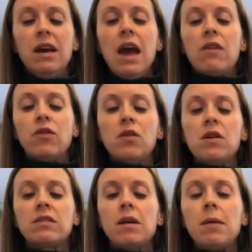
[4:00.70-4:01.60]
And for a
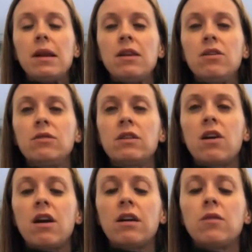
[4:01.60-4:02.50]
long time I didn't use the
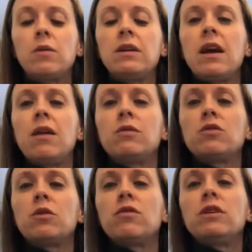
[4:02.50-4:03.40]
guard, and one day I was
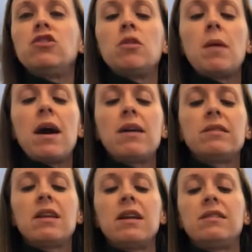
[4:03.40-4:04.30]
sort of reaching
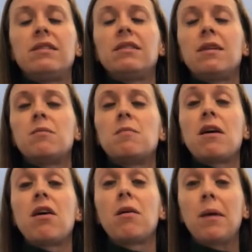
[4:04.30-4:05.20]
past and I skimmed my
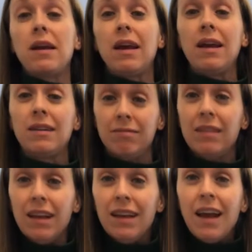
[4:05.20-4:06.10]
arm on it, and
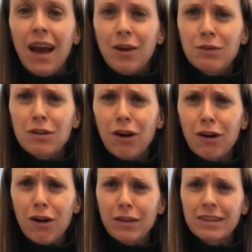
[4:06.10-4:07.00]
I use the
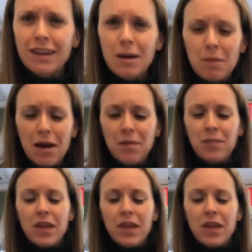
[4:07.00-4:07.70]
guard all the time now.